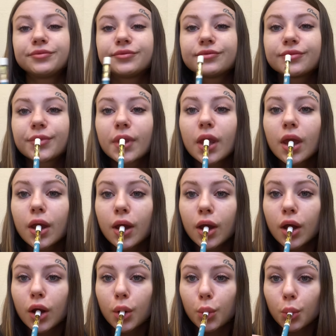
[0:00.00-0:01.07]

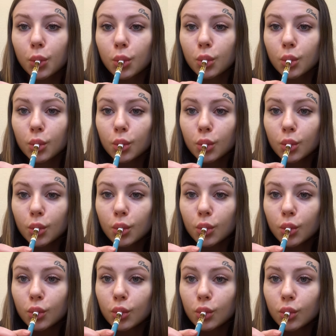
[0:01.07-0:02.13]

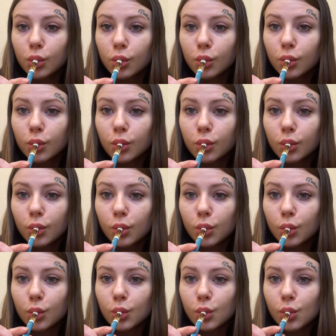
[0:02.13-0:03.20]

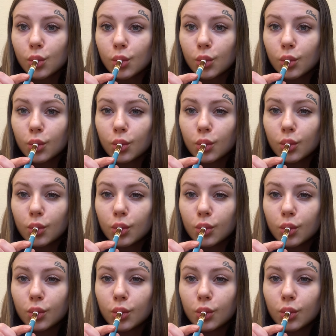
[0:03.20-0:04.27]

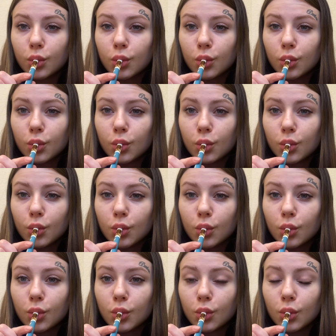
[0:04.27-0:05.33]

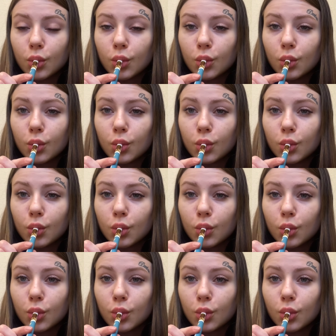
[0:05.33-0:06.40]

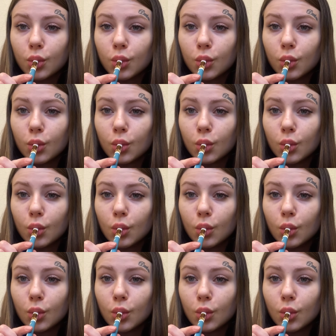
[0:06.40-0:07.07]
[no speech]